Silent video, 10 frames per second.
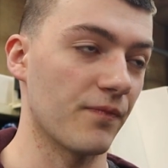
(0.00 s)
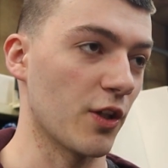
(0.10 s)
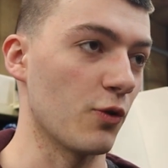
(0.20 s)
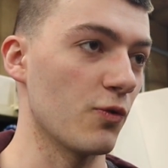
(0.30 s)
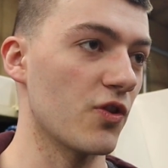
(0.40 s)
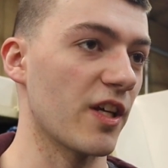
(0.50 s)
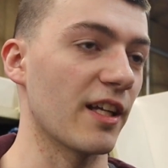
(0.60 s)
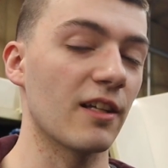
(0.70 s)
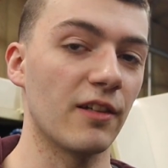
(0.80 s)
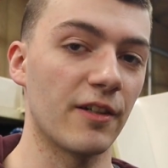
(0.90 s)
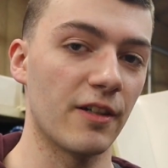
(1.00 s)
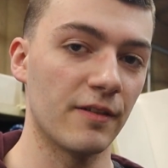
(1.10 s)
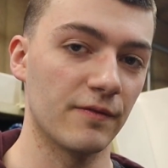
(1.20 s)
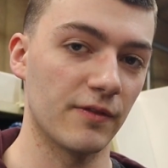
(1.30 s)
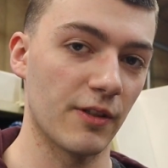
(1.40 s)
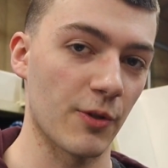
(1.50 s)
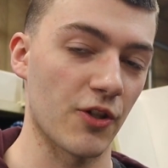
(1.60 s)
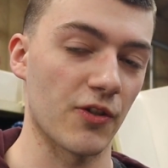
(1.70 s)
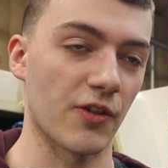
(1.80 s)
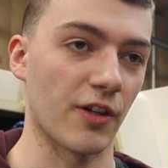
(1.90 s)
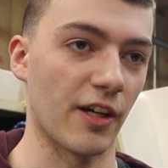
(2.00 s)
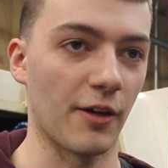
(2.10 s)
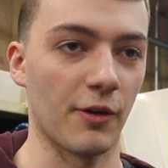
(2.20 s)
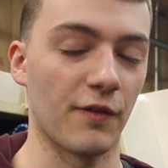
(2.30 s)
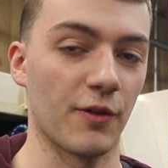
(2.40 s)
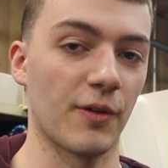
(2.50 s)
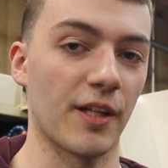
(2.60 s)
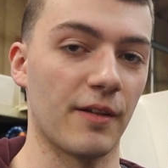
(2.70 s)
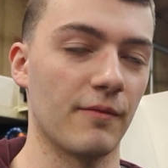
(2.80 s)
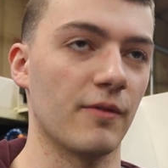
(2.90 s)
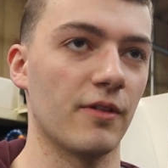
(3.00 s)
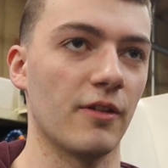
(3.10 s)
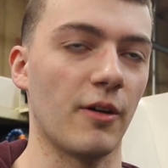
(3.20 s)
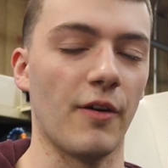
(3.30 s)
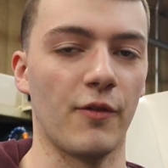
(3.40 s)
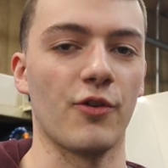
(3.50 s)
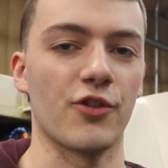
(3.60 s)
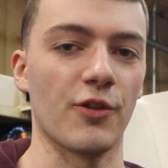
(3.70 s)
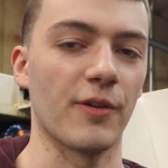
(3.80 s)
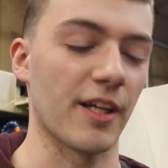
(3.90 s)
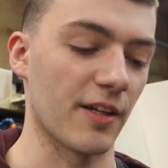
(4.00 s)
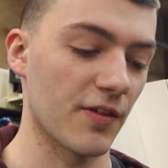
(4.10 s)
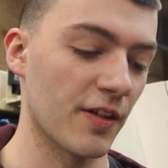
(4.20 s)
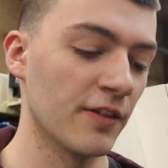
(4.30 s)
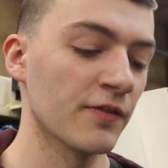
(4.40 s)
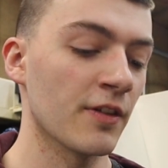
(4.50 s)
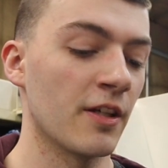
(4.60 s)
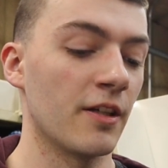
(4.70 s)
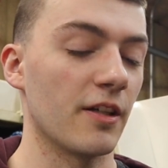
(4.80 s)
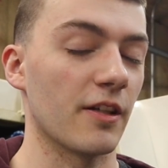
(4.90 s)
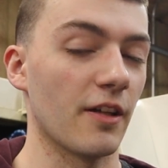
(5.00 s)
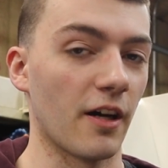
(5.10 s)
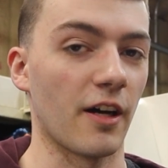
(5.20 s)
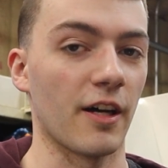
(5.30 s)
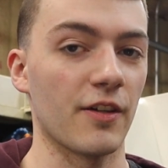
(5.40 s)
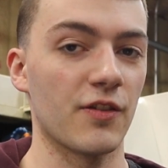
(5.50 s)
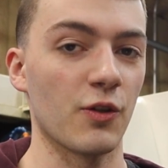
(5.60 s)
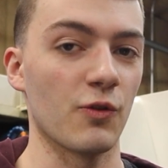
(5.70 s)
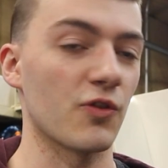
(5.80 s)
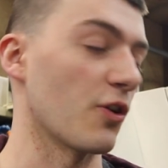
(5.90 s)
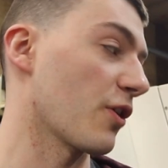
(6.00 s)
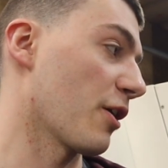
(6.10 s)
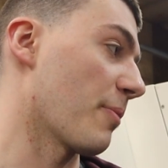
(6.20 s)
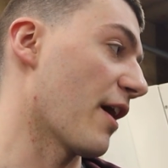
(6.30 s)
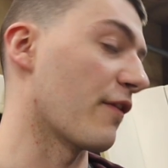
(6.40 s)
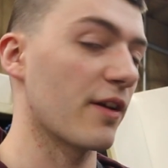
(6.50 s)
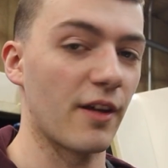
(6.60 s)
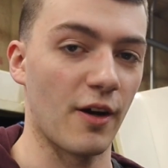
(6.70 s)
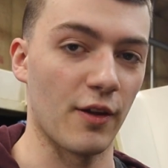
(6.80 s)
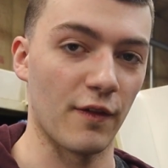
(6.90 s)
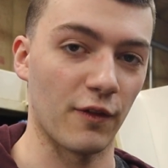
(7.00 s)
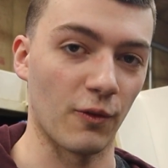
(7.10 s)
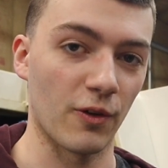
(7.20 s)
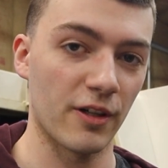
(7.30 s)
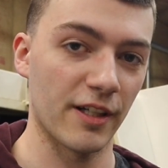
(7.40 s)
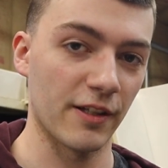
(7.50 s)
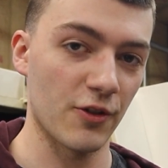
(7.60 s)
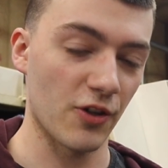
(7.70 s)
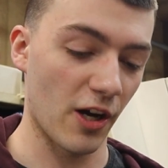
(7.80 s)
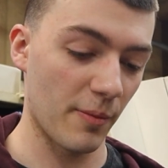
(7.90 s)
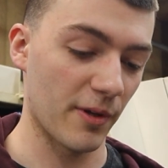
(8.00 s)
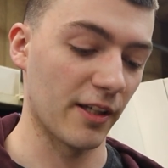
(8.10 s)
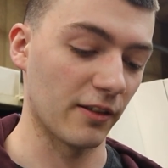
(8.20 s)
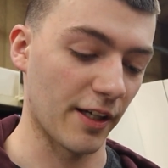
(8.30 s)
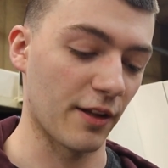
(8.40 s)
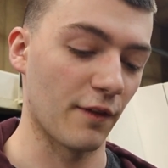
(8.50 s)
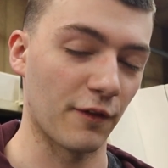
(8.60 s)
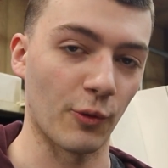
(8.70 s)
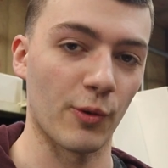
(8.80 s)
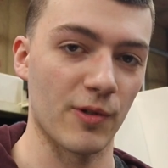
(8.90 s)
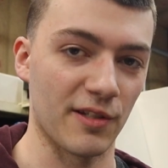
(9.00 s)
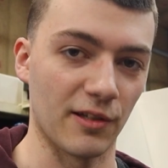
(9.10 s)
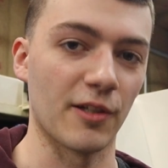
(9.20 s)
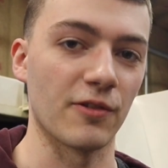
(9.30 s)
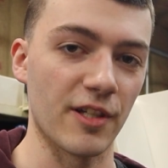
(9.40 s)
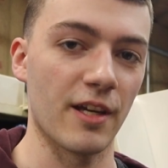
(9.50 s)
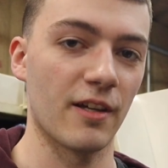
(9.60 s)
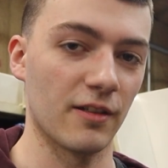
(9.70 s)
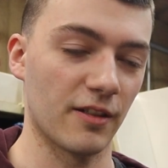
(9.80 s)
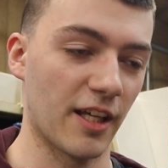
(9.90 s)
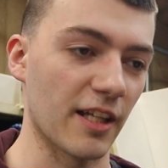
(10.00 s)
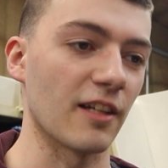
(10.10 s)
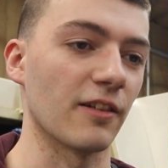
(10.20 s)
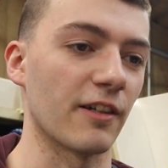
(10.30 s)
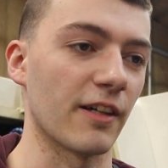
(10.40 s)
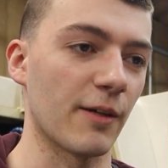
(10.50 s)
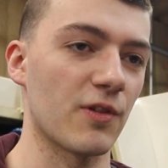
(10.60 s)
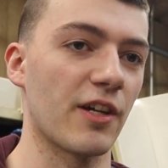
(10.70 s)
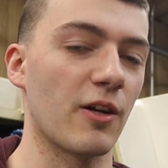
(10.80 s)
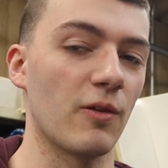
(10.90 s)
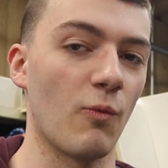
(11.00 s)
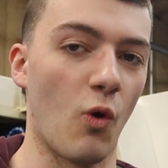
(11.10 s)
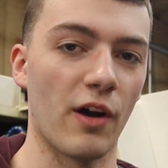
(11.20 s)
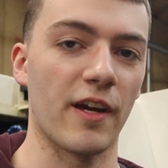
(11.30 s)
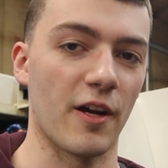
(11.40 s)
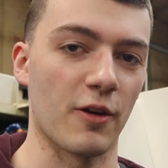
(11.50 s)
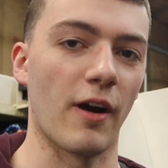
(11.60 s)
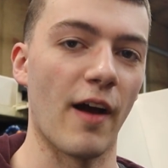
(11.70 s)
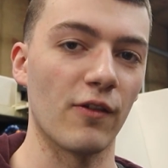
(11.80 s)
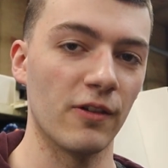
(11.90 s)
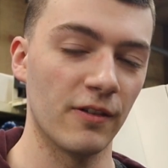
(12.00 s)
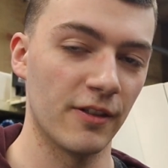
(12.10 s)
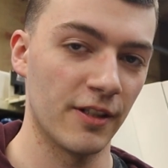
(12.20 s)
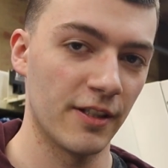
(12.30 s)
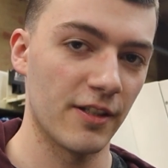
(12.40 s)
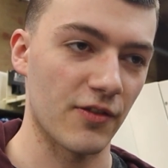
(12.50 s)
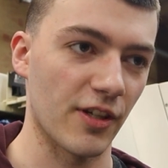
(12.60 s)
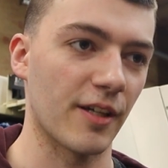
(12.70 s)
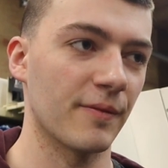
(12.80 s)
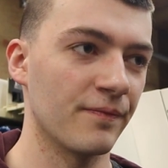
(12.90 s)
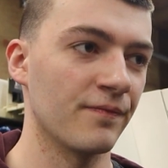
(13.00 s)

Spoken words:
use kitty litter, which is, I don't know if you know what that... Oh, of course you know what that is. To soak up everything on the floor in the shop, and like the floor was literally kitty litter. It was like walking on gravel. It's like